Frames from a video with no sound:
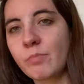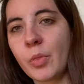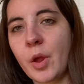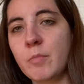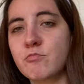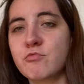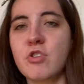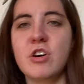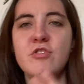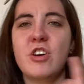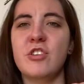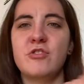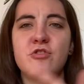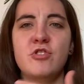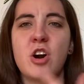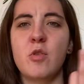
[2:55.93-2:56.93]
I'm trying not
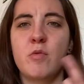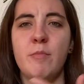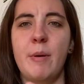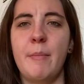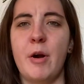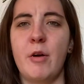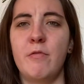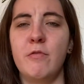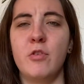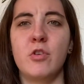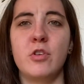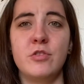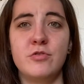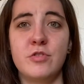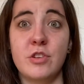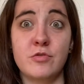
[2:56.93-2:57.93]
to talk with my mouth full
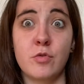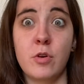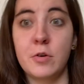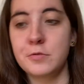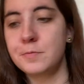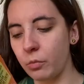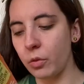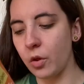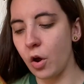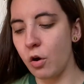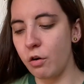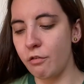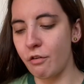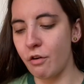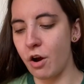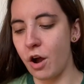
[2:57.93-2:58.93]
because that's gross.
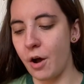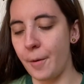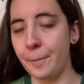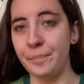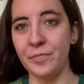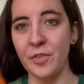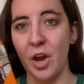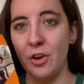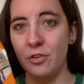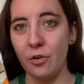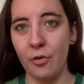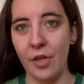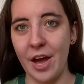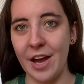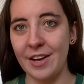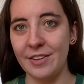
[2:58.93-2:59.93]
Overall, I do
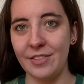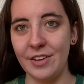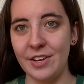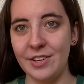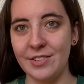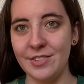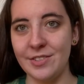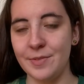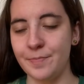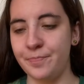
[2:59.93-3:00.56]
like these.